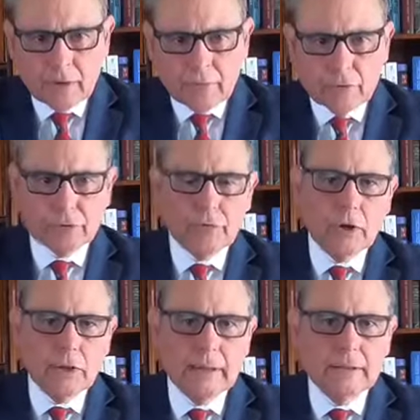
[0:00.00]
First of
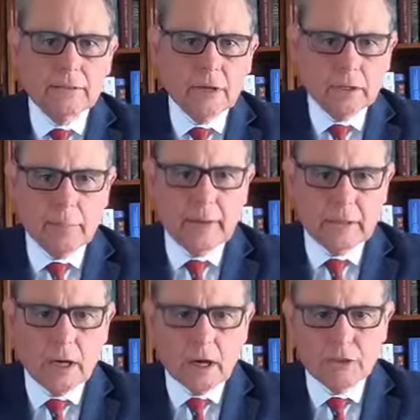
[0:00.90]
all, I'd like to talk
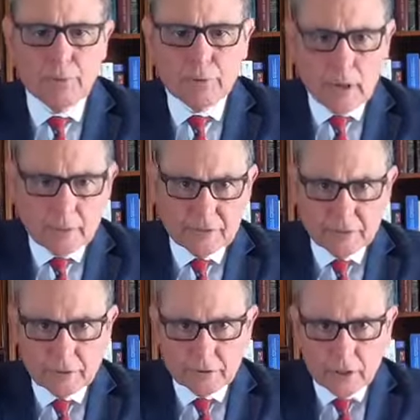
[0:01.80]
about God's
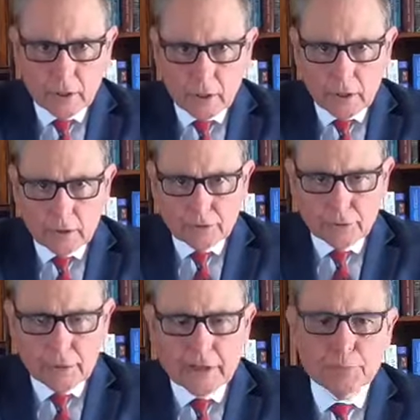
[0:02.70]
promises
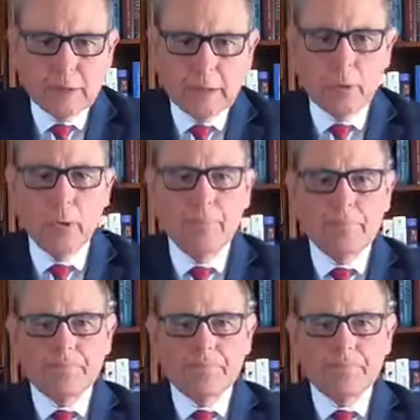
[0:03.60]
to his people.